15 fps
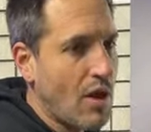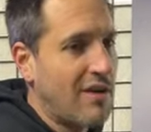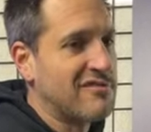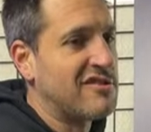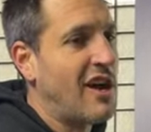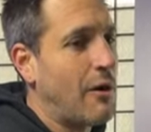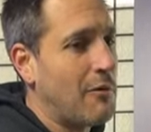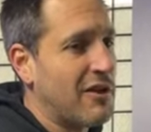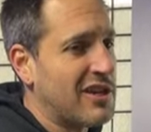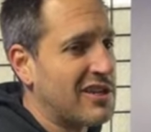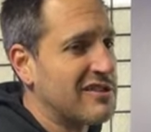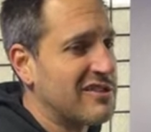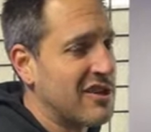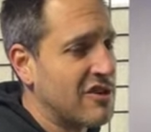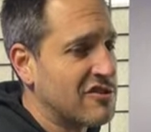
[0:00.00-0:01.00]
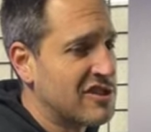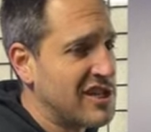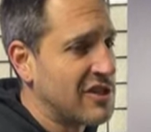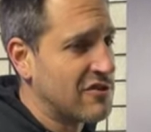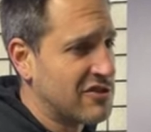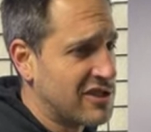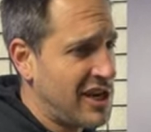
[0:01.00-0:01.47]
It's not really considered
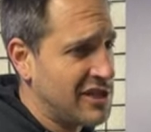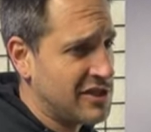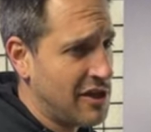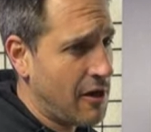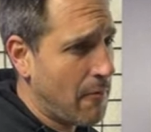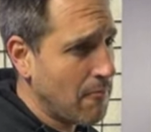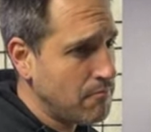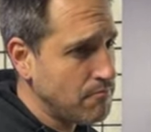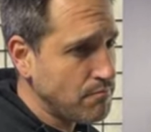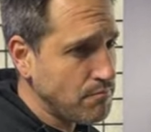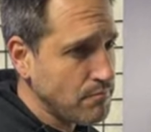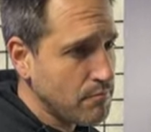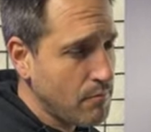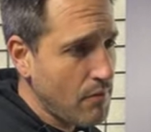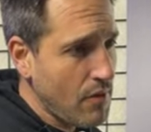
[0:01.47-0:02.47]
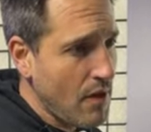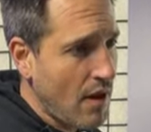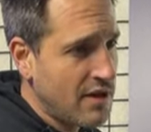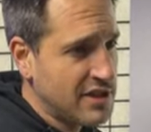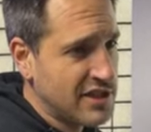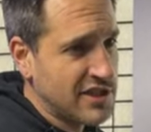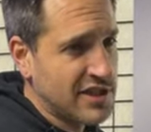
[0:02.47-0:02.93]
single stage though.
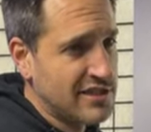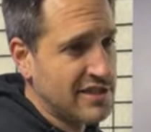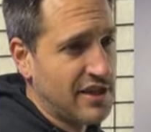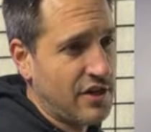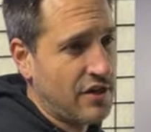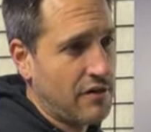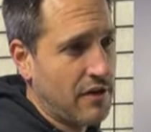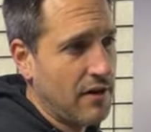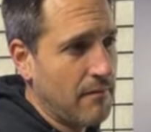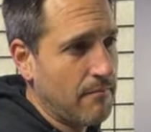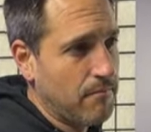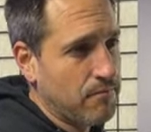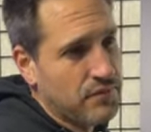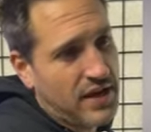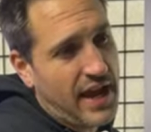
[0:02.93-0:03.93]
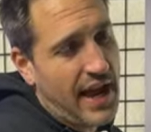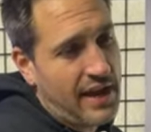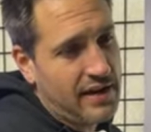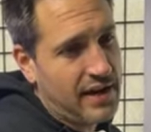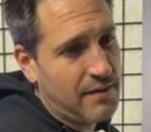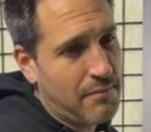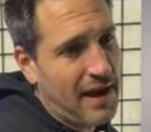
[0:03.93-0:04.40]
It's just considered
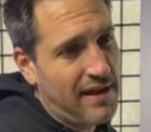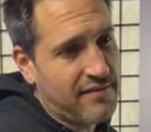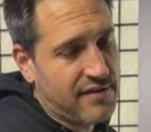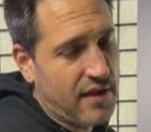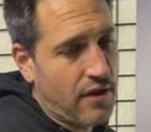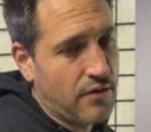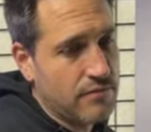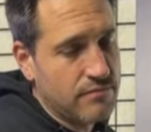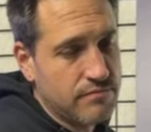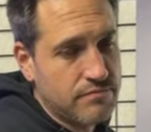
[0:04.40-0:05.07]
candy base coat.